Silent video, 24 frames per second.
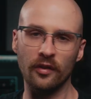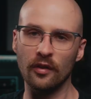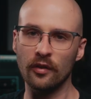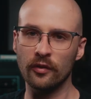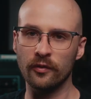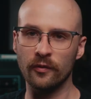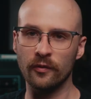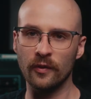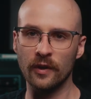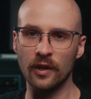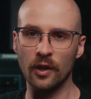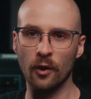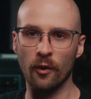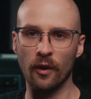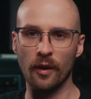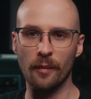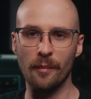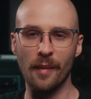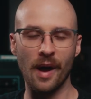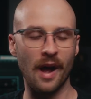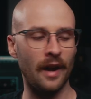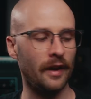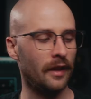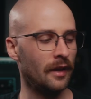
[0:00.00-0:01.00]
in this video are
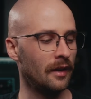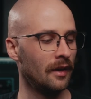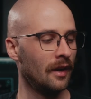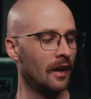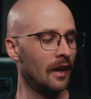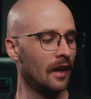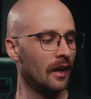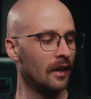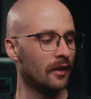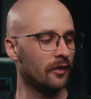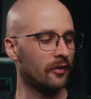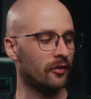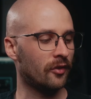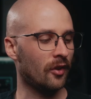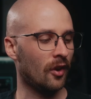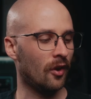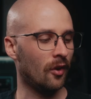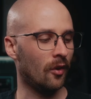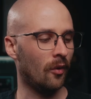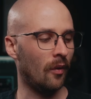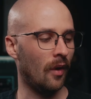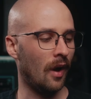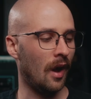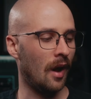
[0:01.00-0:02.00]
modded,
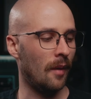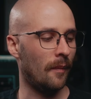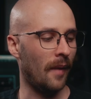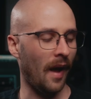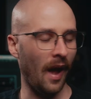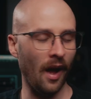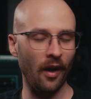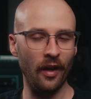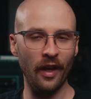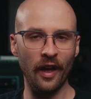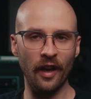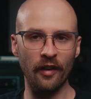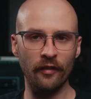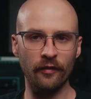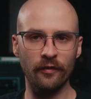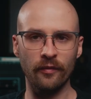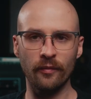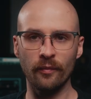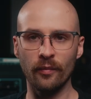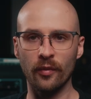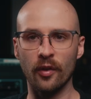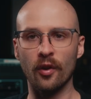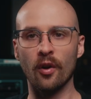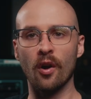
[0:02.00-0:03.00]
so I'll have
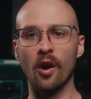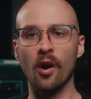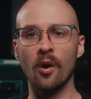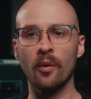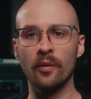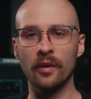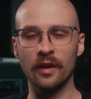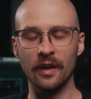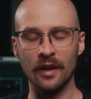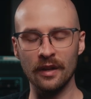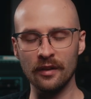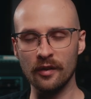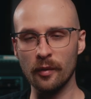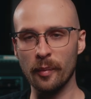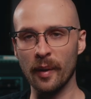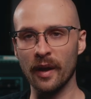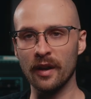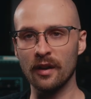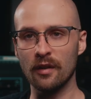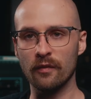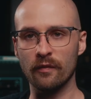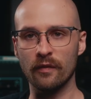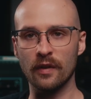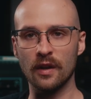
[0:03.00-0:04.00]
their own
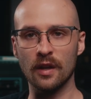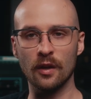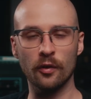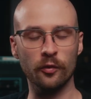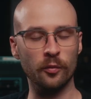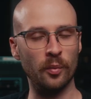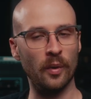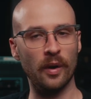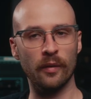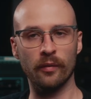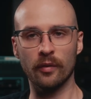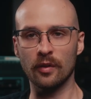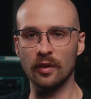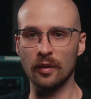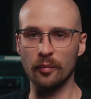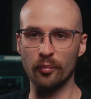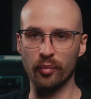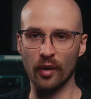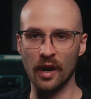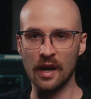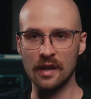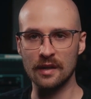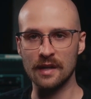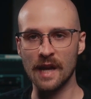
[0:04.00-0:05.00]
independent videos where I really
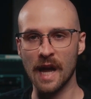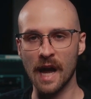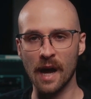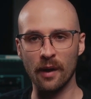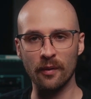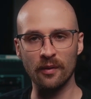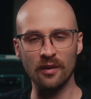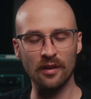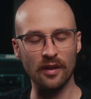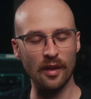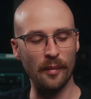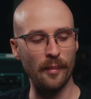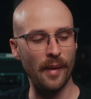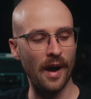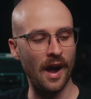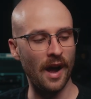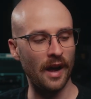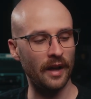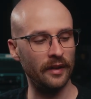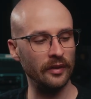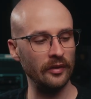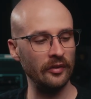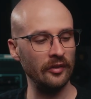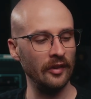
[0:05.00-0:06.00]
break down the
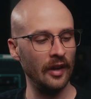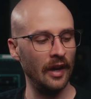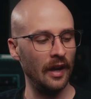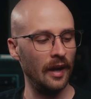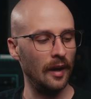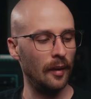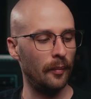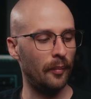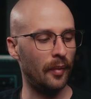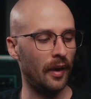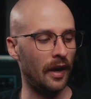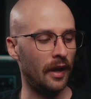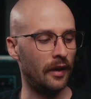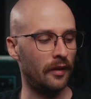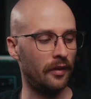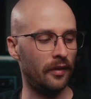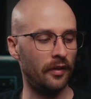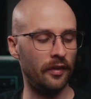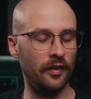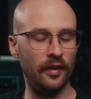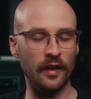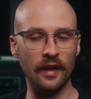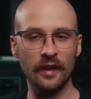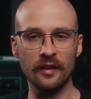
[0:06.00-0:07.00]
mods,
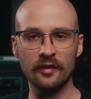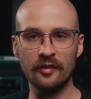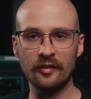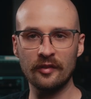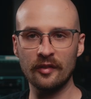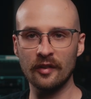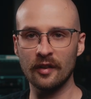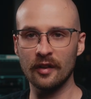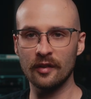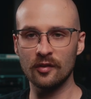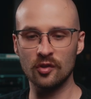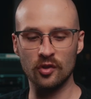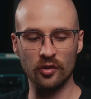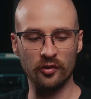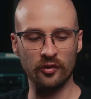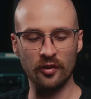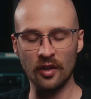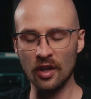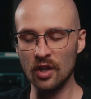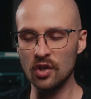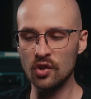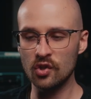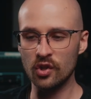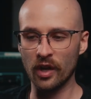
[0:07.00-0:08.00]
but this, just
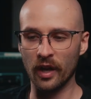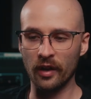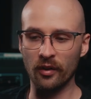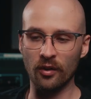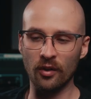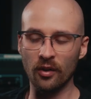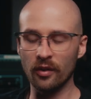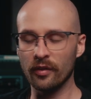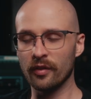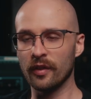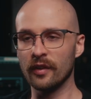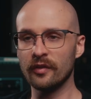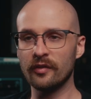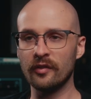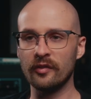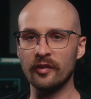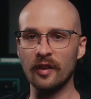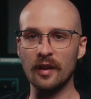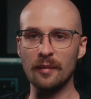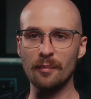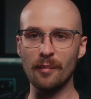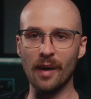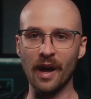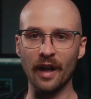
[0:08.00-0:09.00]
in general, this is
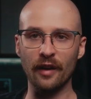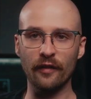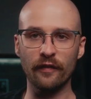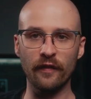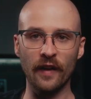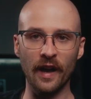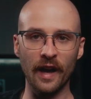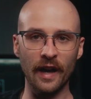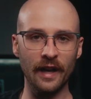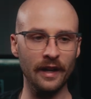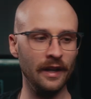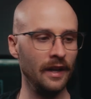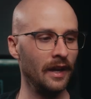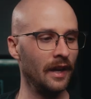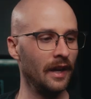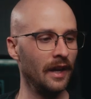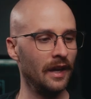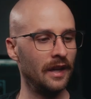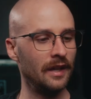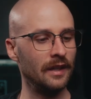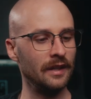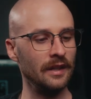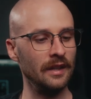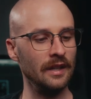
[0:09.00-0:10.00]
a modified
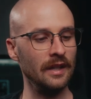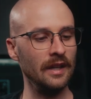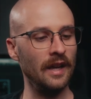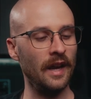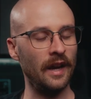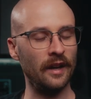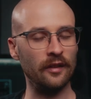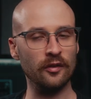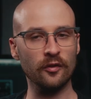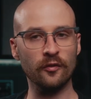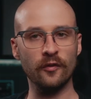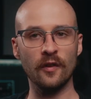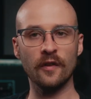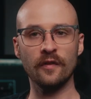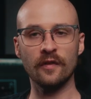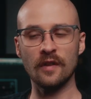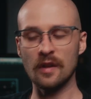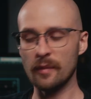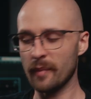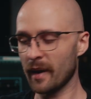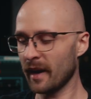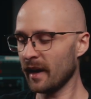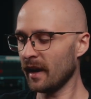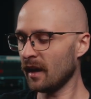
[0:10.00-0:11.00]

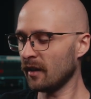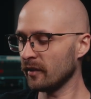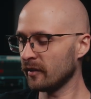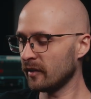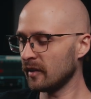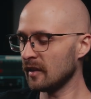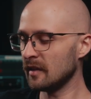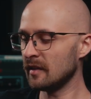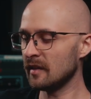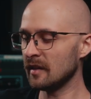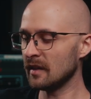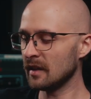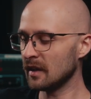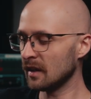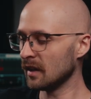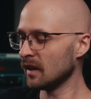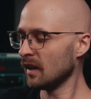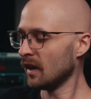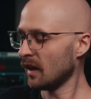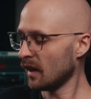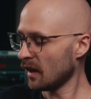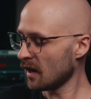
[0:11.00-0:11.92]
EX50 by LTD,